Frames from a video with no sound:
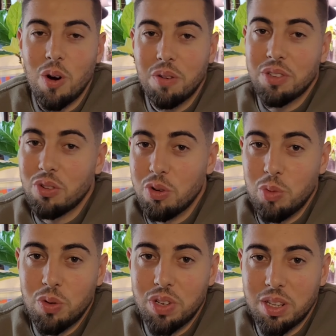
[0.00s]
after
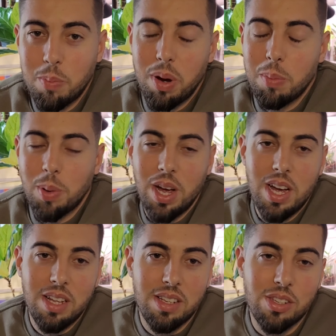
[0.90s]
removing the pup,
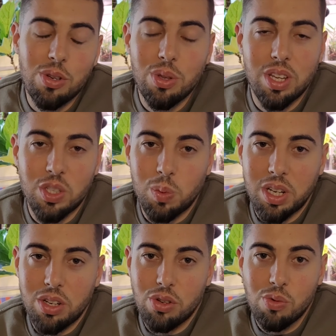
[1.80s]
there's two things we
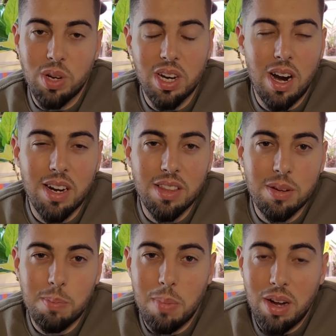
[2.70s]
can do. We can either
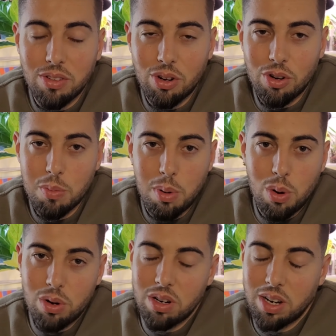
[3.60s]
mount it on a
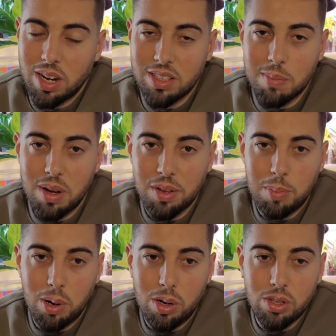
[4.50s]
board like the mother
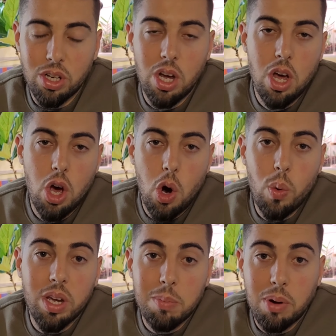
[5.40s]
plant, or
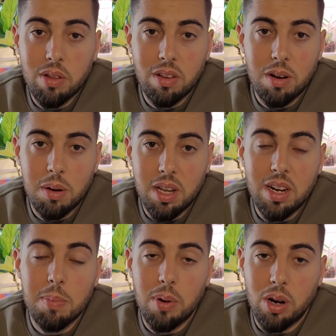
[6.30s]
we can plant it in
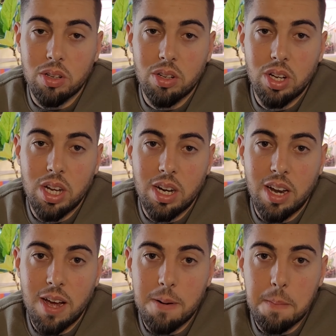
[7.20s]
a pot.
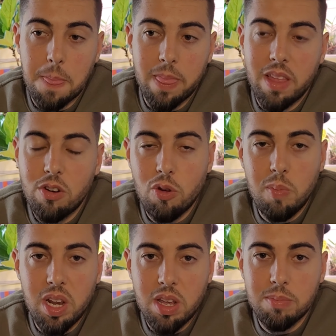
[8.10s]
Now the two
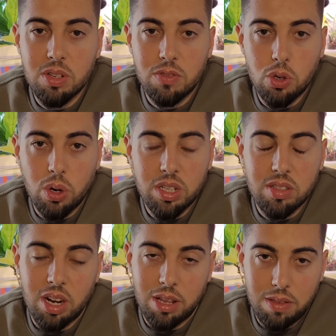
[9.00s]
mediums of choice
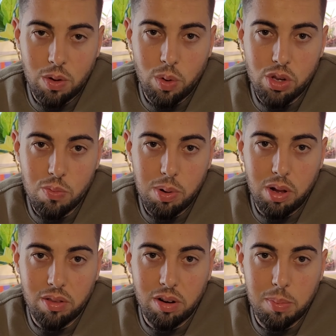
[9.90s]
that I think when you
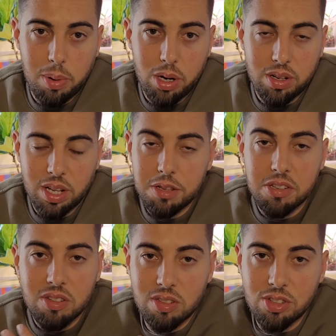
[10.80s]
plant in a pot, and
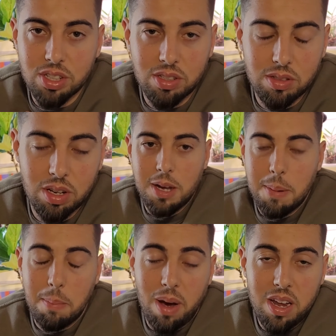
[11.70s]
this is just
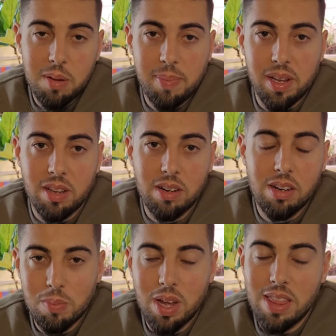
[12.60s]
my
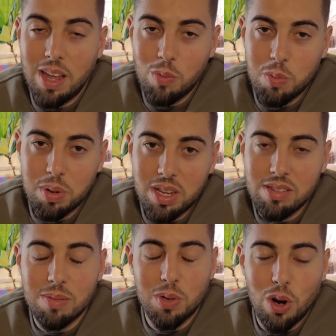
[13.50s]
opinion, and that would be
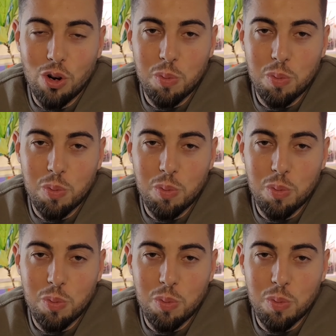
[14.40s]
some cocoa